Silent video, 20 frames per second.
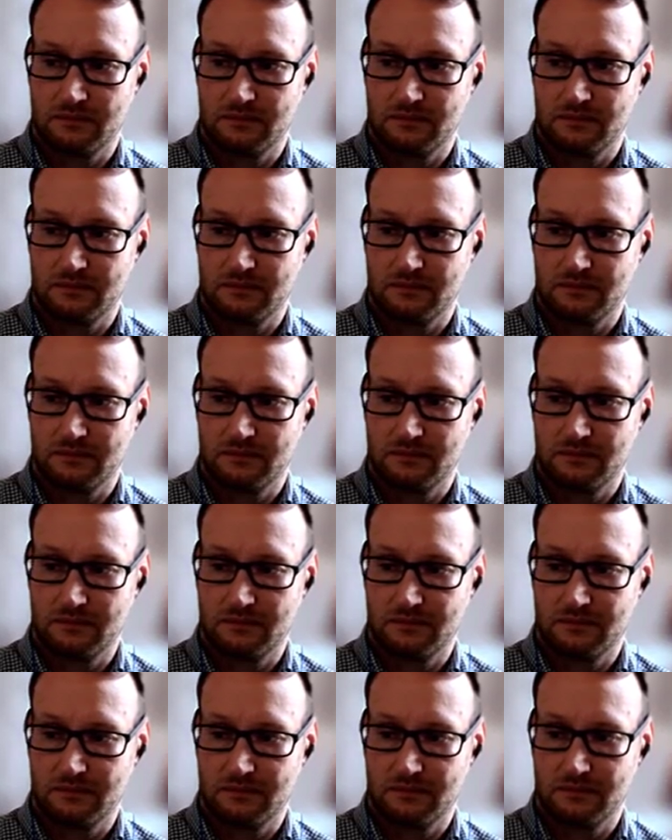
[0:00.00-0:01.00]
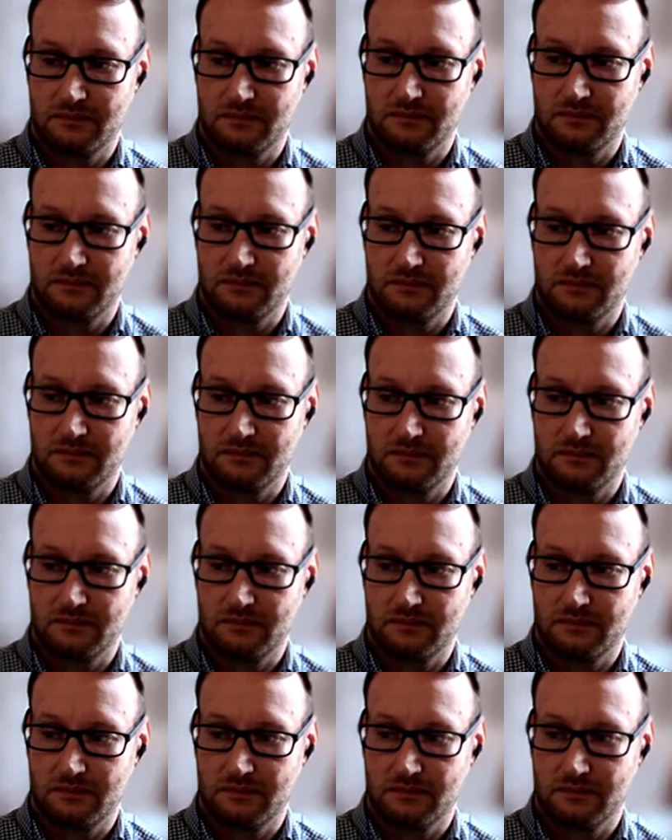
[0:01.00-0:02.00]

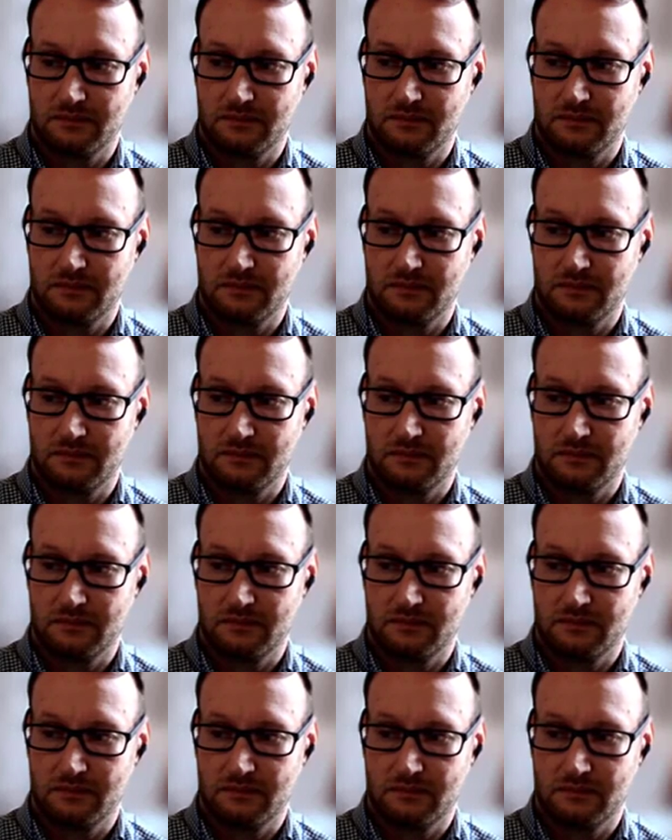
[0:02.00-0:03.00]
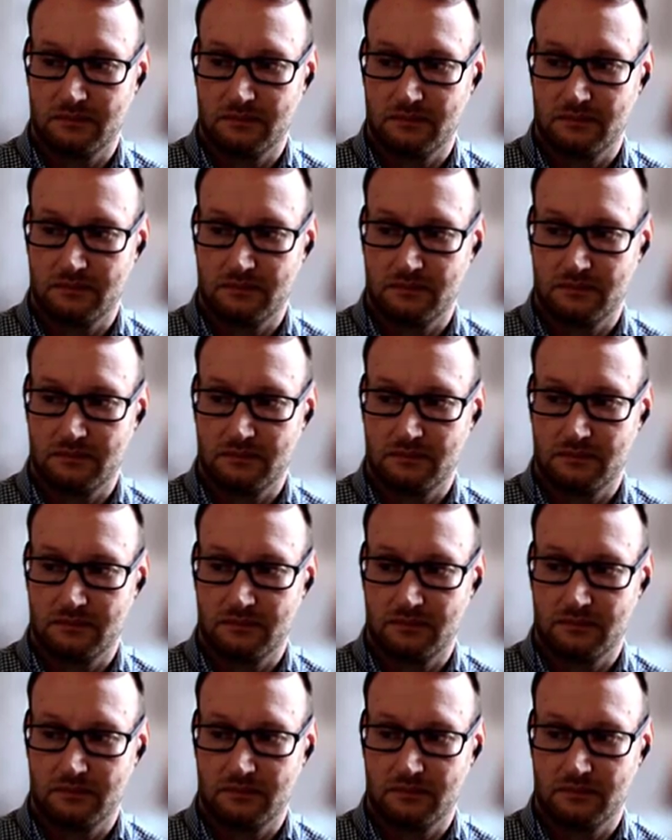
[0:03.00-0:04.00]

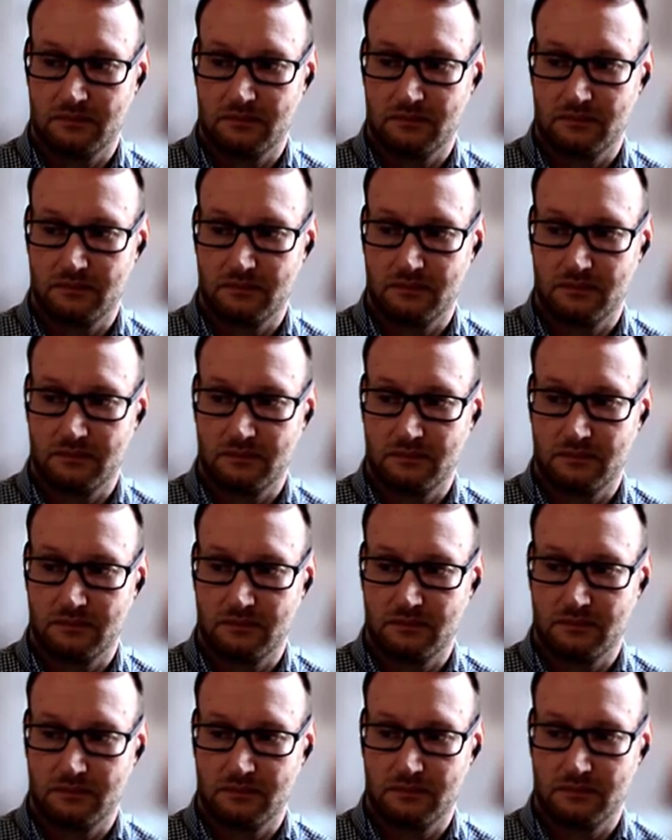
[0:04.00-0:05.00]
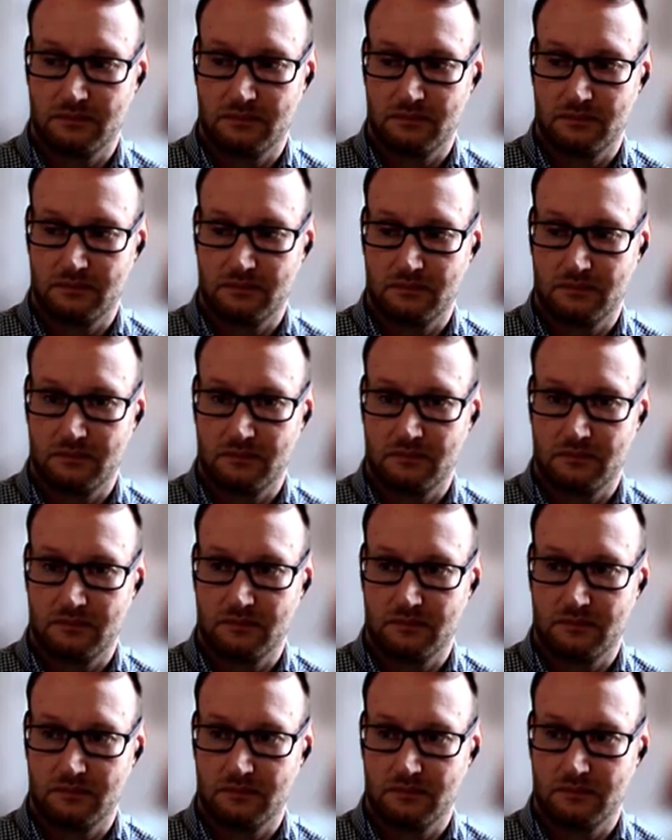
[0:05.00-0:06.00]

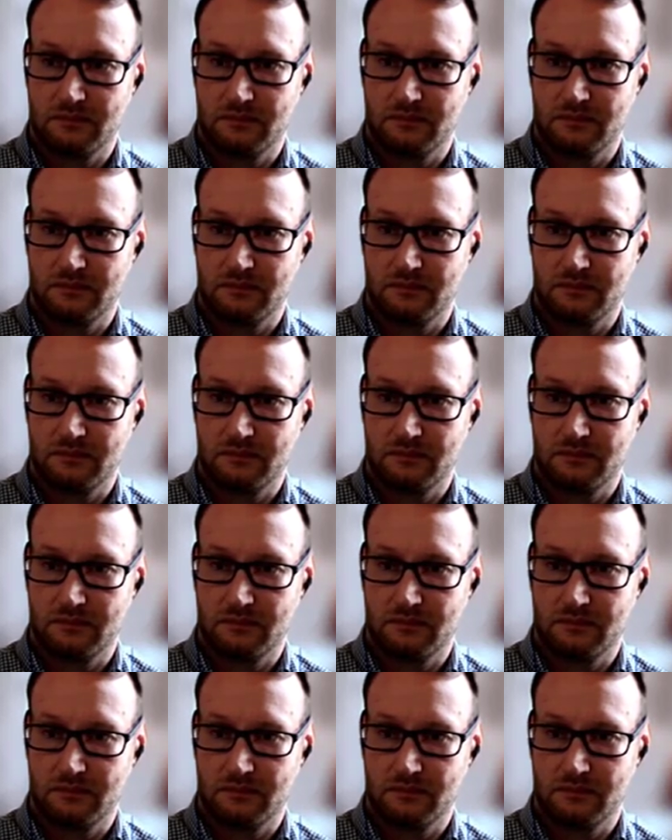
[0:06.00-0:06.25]
(silent)